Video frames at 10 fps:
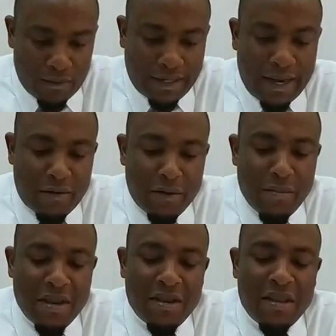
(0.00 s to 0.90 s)
that I
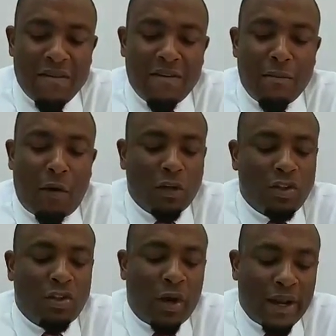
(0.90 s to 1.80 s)
remain even more
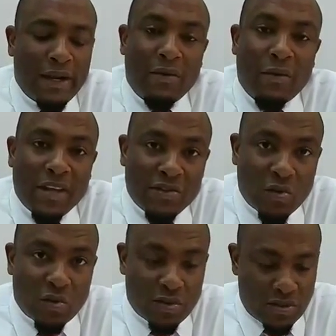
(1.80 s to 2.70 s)
doggedly
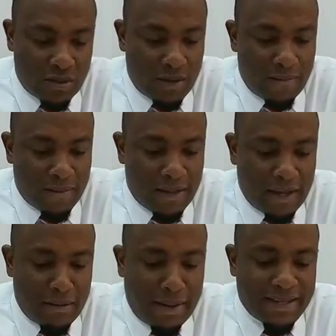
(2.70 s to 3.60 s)
resolute
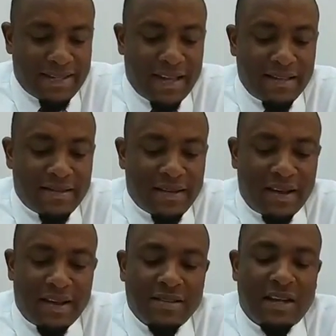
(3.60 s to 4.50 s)
in my stance
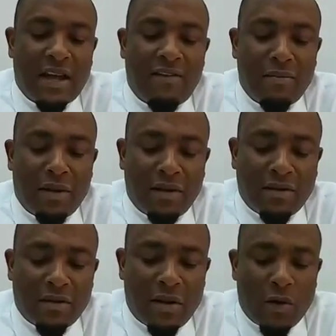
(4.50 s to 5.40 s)
against a government
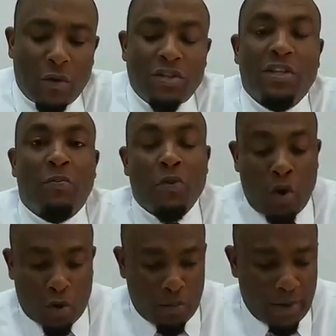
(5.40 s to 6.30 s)
which is
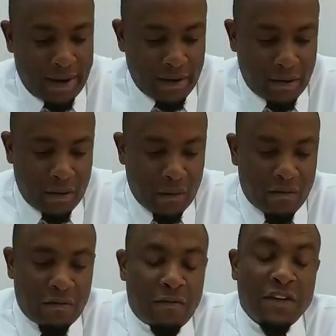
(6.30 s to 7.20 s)
preoccupied
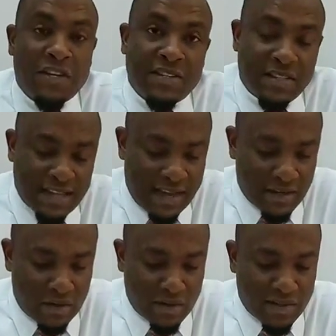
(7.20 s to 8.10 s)
with vicious
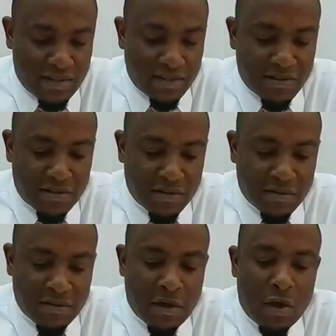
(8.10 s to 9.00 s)
attacks on
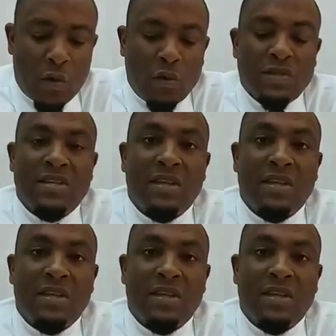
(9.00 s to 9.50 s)
citizens whose